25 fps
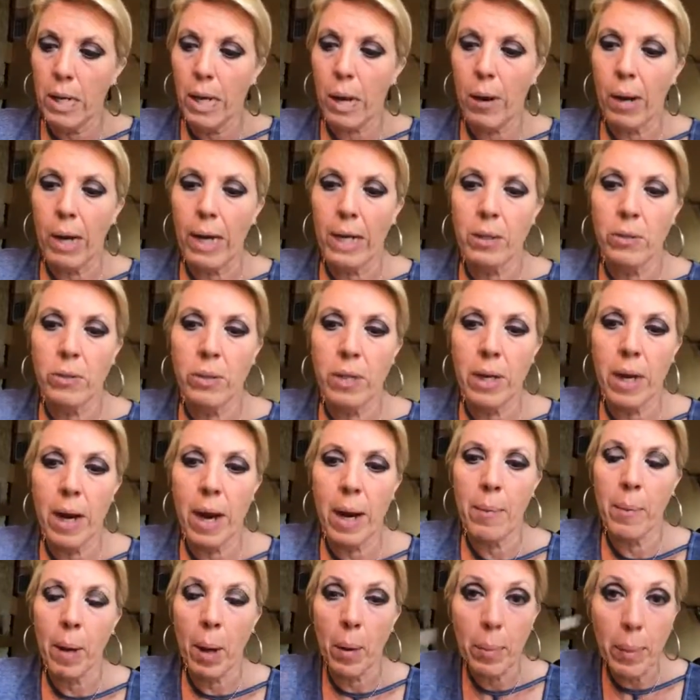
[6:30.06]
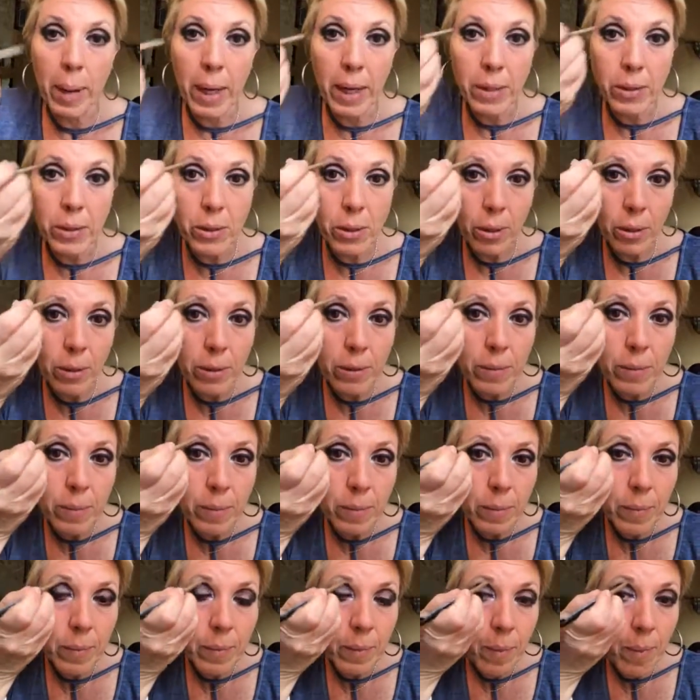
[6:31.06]
Now I use an eyebrow pencil,
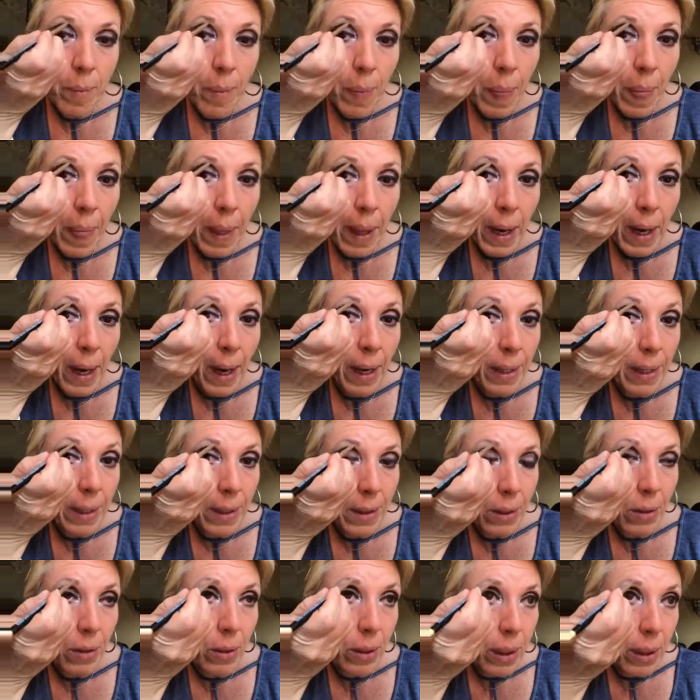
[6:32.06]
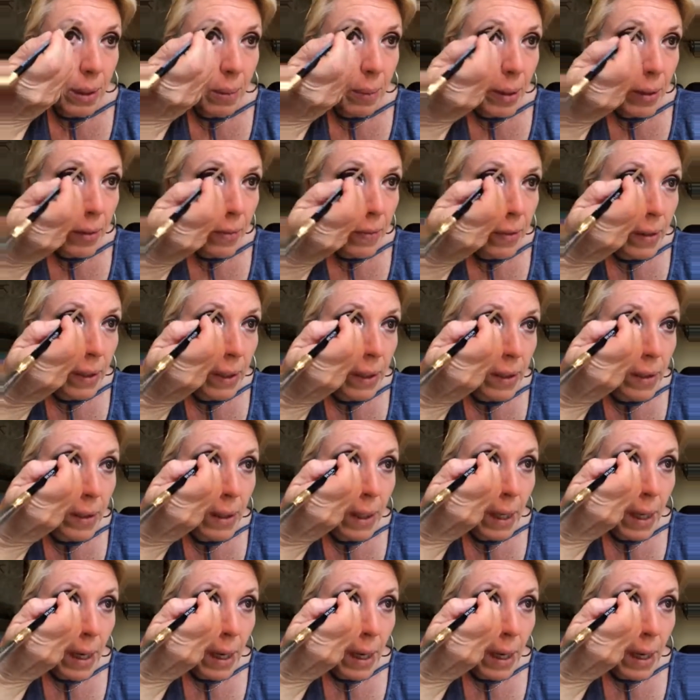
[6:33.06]
and I need to look in the mirror for this.